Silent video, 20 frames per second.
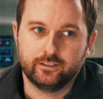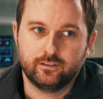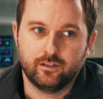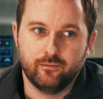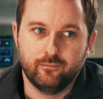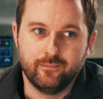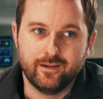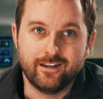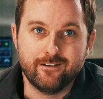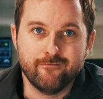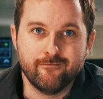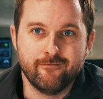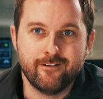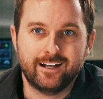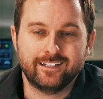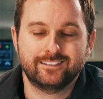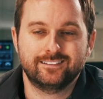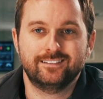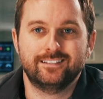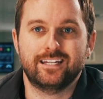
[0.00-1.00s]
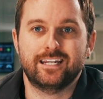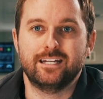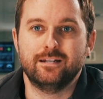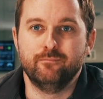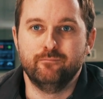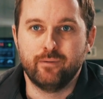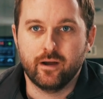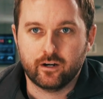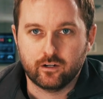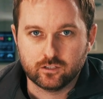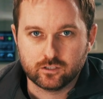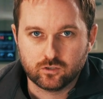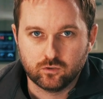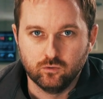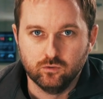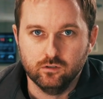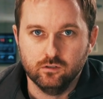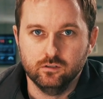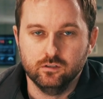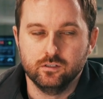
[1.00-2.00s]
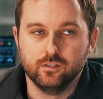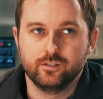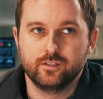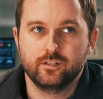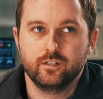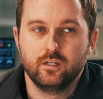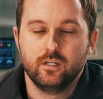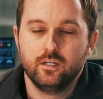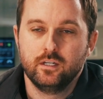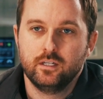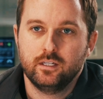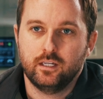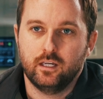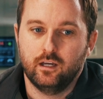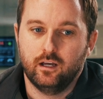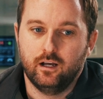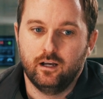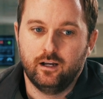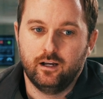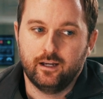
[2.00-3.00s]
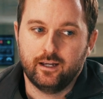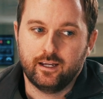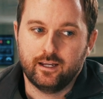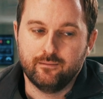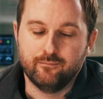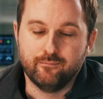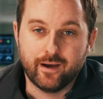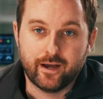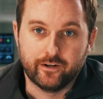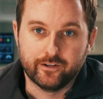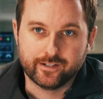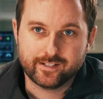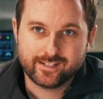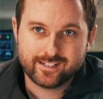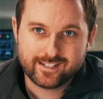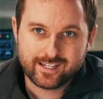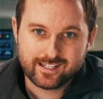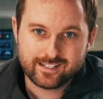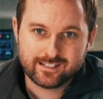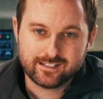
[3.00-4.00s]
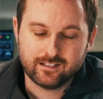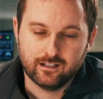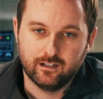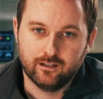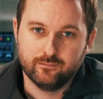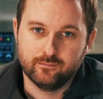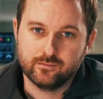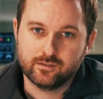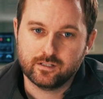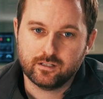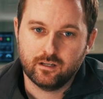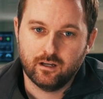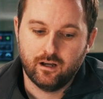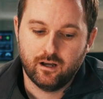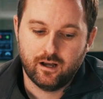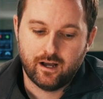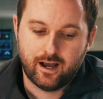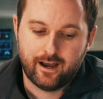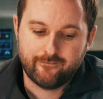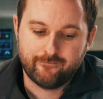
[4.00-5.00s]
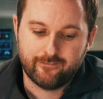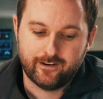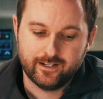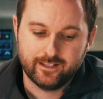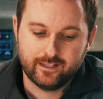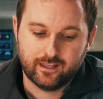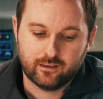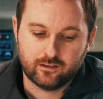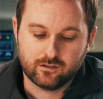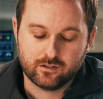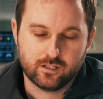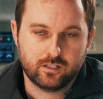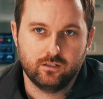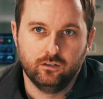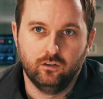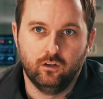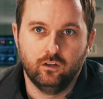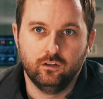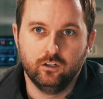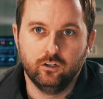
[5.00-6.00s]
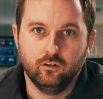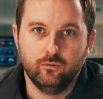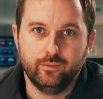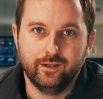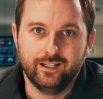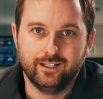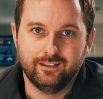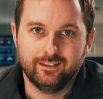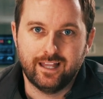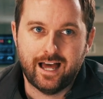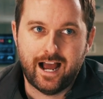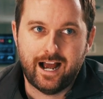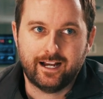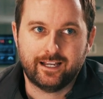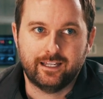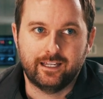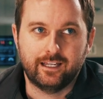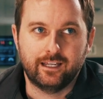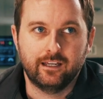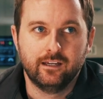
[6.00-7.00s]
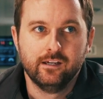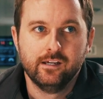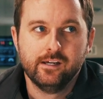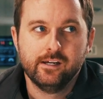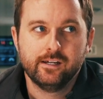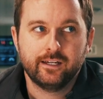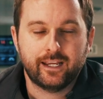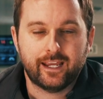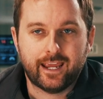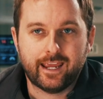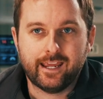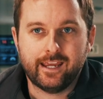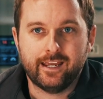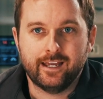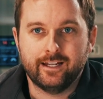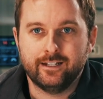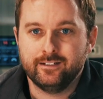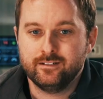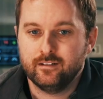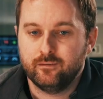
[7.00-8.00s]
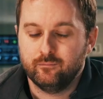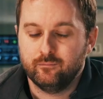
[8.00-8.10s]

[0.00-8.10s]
to invest in better tools, in better systems, I find that they're still a little bit lacking. And